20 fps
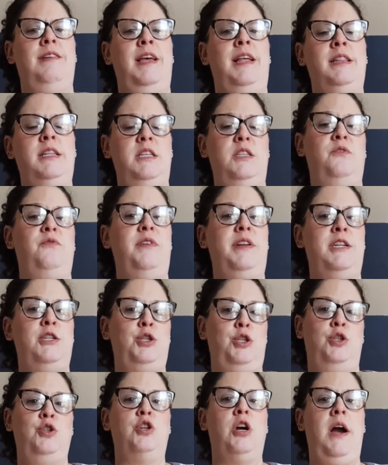at least
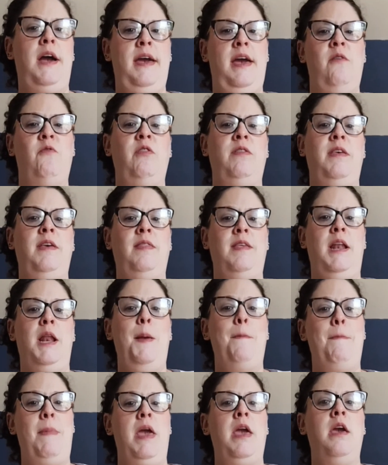finish and try everything that
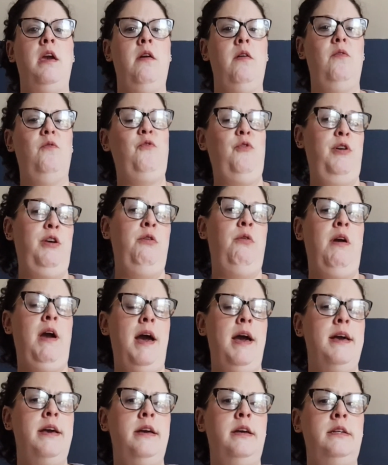I make for you
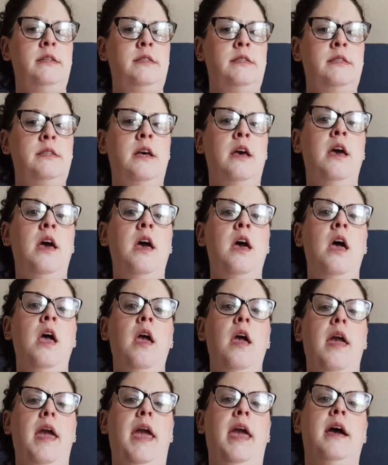guys
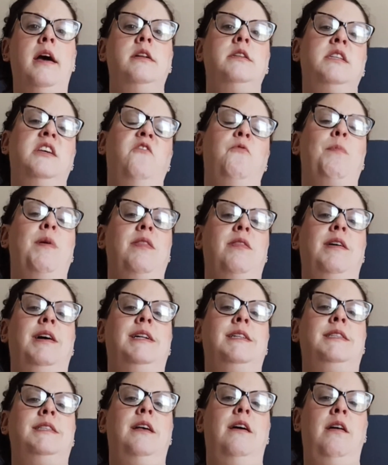and give my
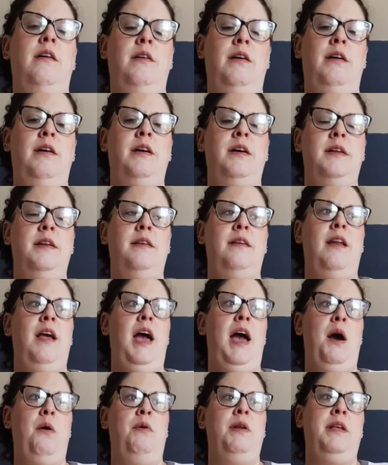thoughts on
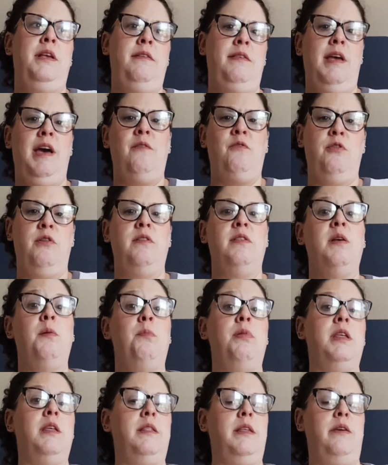how it is after it's
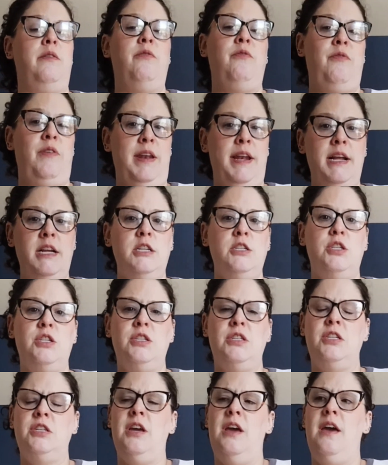completely
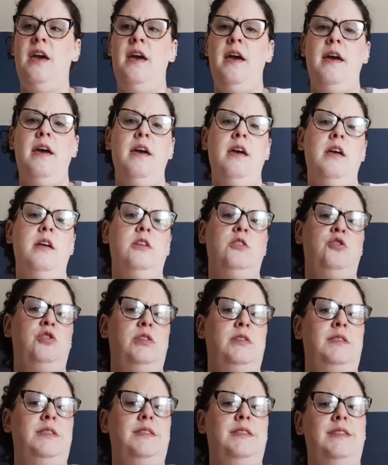finished.
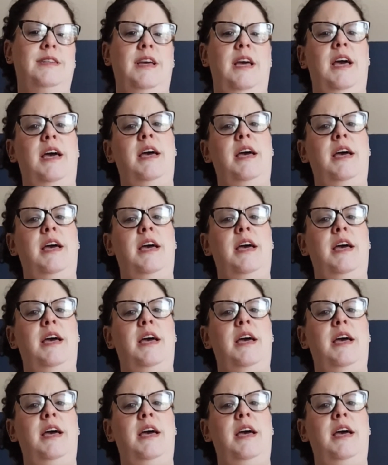Just